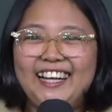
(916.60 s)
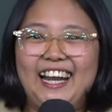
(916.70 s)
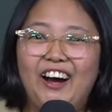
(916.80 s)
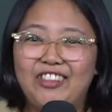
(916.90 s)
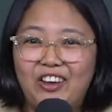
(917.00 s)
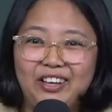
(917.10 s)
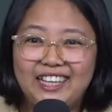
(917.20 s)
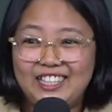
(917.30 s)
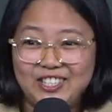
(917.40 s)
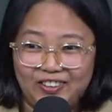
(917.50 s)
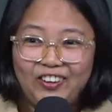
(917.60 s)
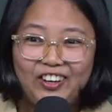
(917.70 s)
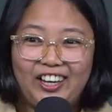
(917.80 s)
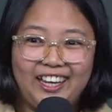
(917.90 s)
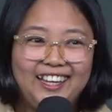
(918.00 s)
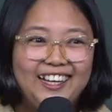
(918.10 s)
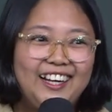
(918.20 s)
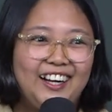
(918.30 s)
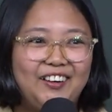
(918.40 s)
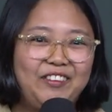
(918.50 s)
now they will enjoy
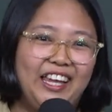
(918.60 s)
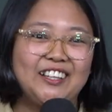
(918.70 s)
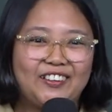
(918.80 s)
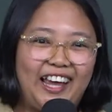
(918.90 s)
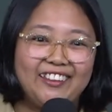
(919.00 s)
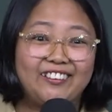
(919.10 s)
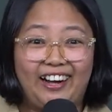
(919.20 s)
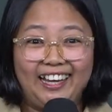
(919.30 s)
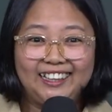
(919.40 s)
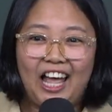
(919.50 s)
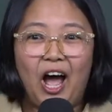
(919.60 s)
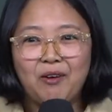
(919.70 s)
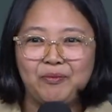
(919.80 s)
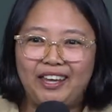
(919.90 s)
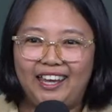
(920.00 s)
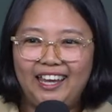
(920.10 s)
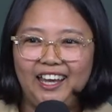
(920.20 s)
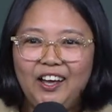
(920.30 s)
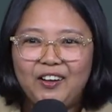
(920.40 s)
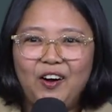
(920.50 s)
uh, being together, right? Happy,
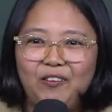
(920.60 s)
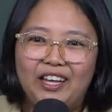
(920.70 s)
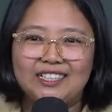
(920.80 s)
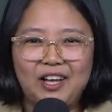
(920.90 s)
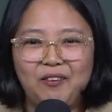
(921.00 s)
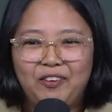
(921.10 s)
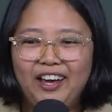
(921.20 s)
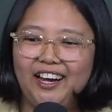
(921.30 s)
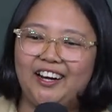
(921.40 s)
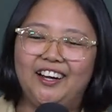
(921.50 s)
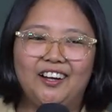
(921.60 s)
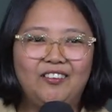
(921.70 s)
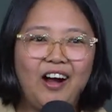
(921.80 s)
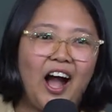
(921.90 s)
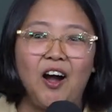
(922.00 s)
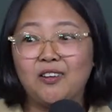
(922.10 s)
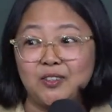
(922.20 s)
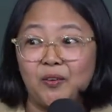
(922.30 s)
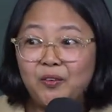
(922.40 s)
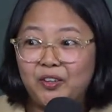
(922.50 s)
going somewhere. Wow,
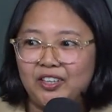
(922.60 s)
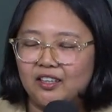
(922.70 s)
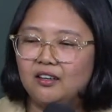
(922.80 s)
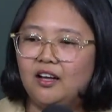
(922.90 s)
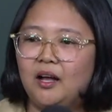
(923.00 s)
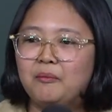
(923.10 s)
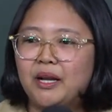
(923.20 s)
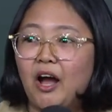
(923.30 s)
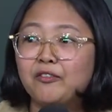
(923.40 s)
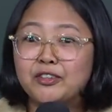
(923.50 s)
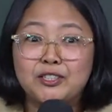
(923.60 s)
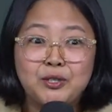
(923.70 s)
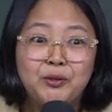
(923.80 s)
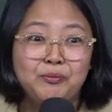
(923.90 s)
so good. But after two